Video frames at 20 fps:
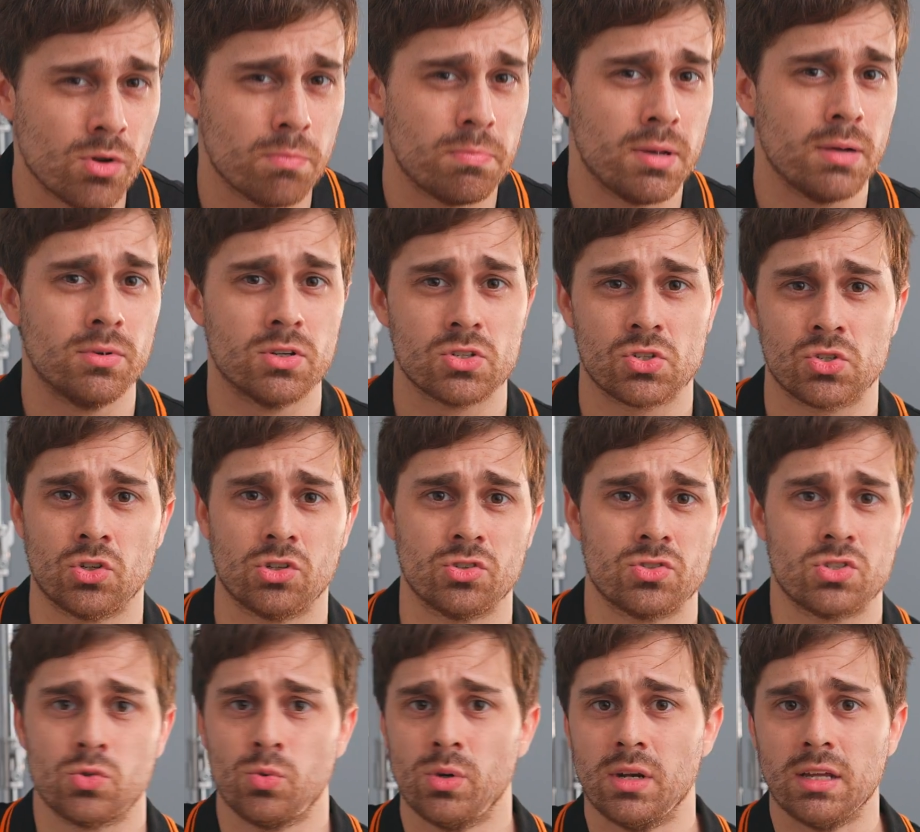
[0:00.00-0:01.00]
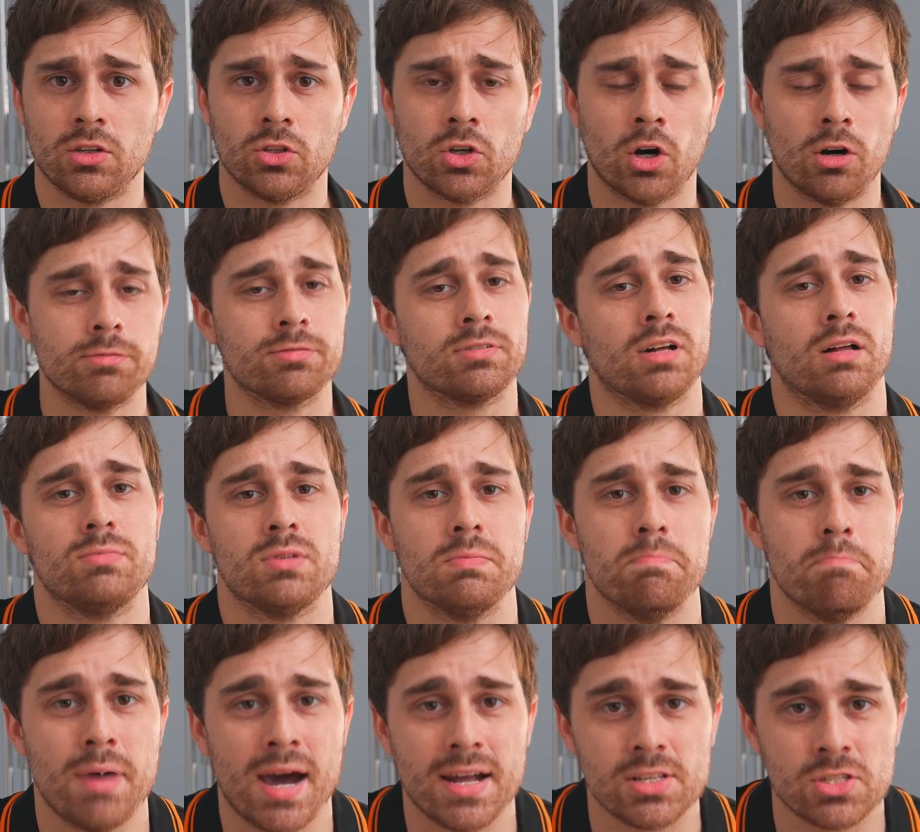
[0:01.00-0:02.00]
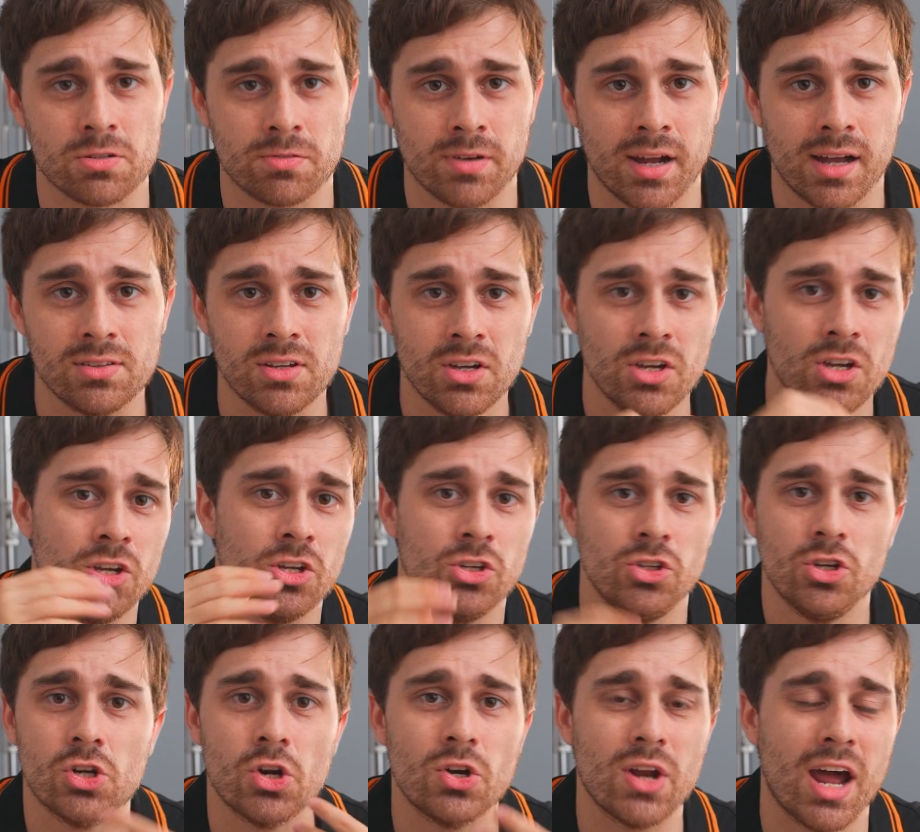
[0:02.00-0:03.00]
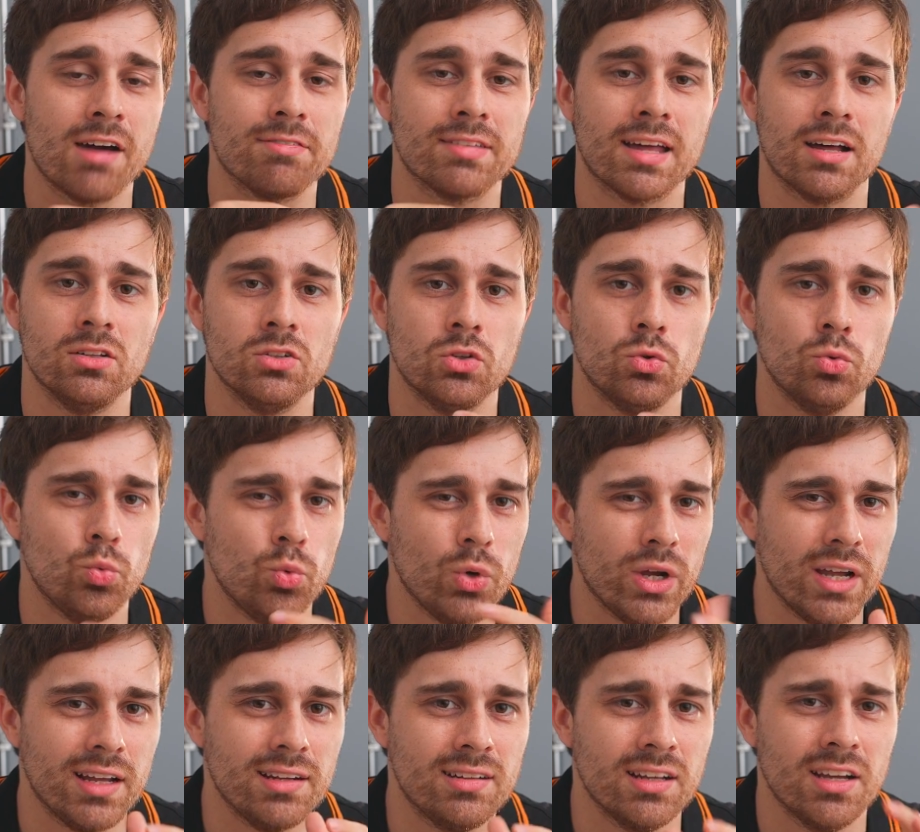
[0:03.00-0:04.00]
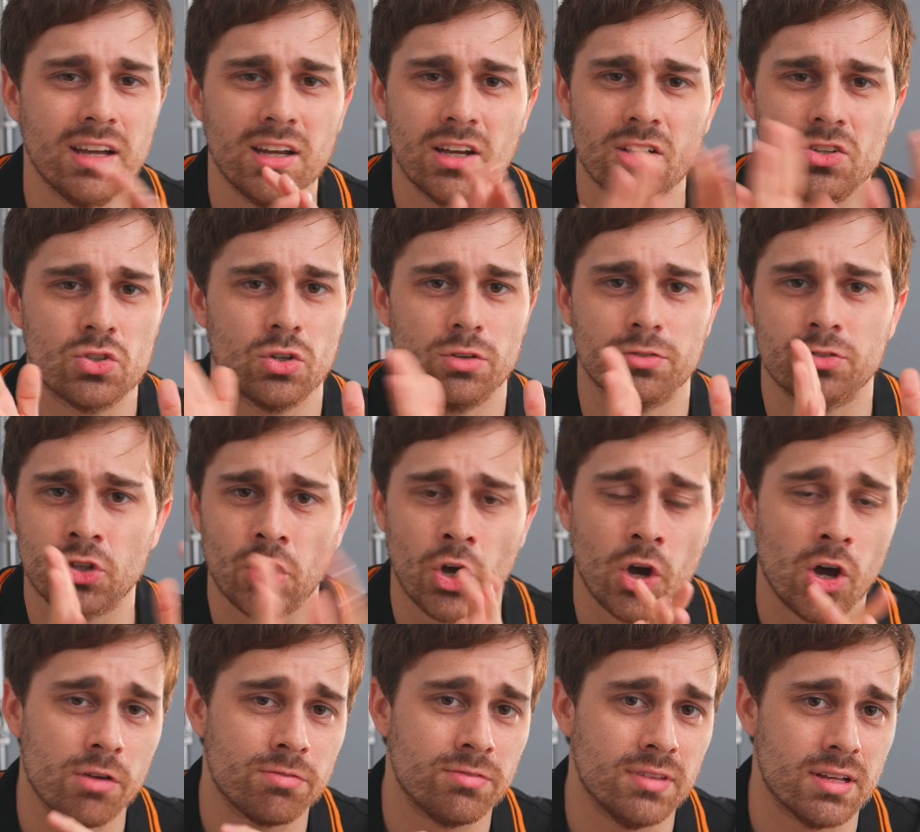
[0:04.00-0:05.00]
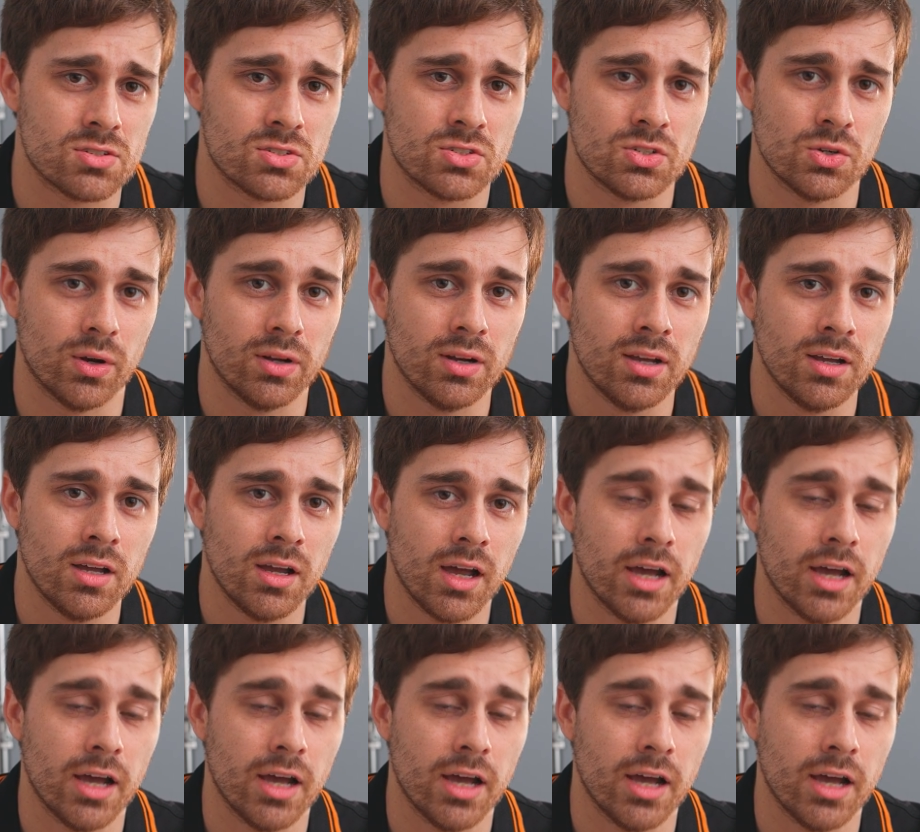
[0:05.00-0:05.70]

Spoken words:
where people are sort of swinging golf clubs and bats around, you don't have that little weird sort of curvedness to it.